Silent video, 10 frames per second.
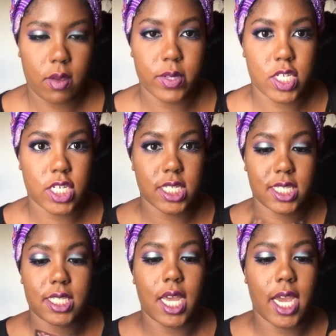which
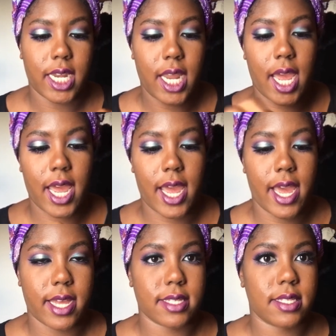inside
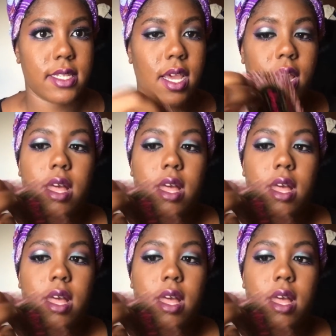has